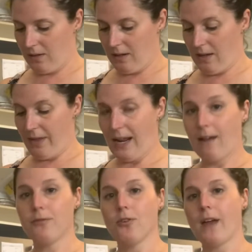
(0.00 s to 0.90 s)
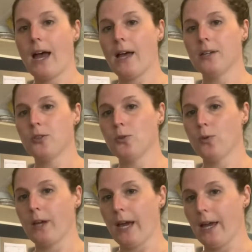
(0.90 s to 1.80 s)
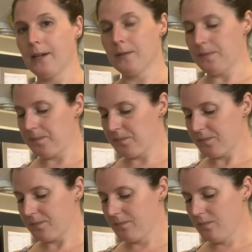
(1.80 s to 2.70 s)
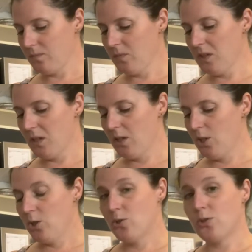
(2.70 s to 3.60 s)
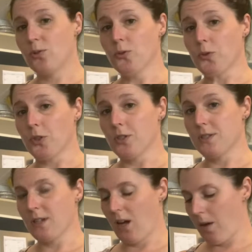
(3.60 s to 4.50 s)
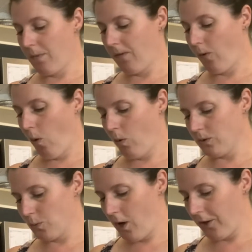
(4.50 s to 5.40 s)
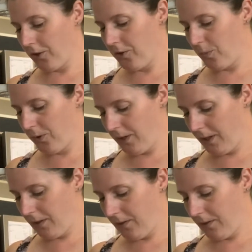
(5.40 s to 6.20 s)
And then after that, you get 2/3 a cup of cold water to put in.